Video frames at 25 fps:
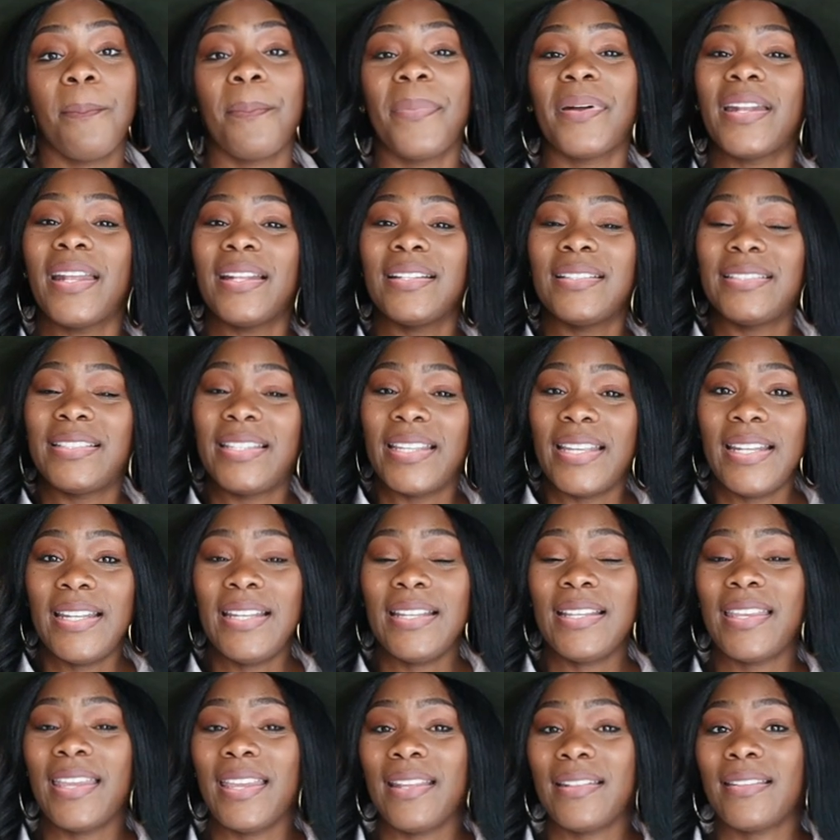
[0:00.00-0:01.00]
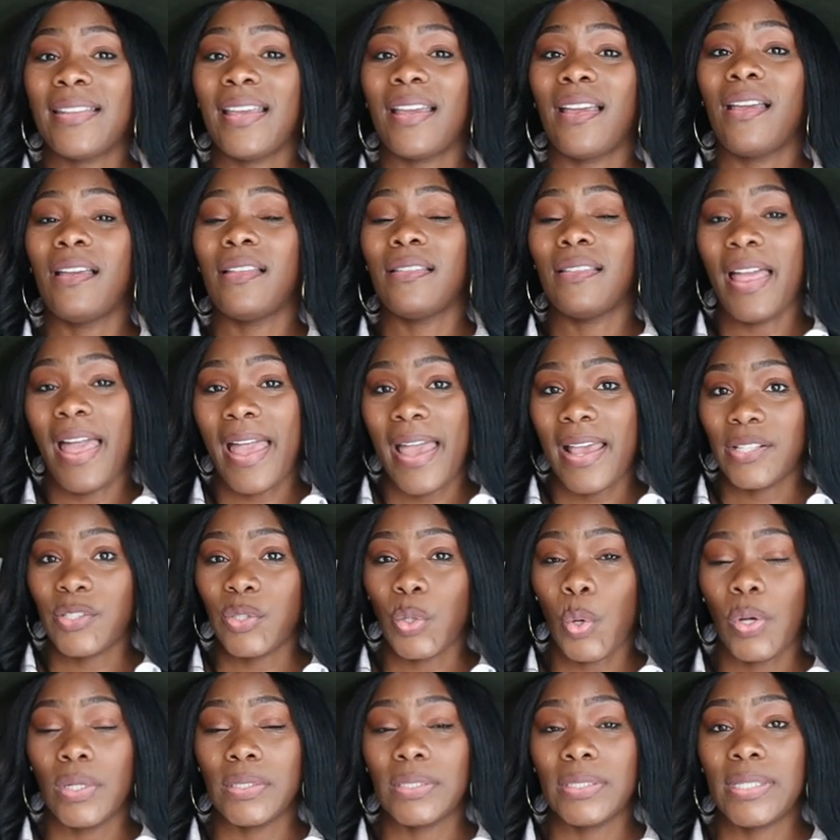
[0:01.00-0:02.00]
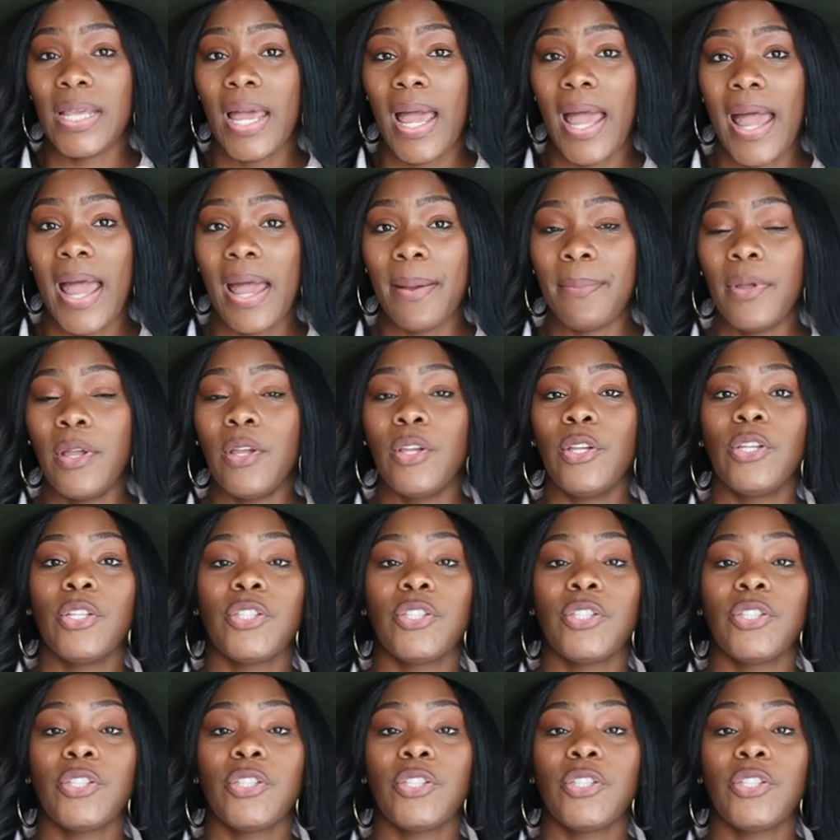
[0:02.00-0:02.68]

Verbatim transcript: but I did get the glass on top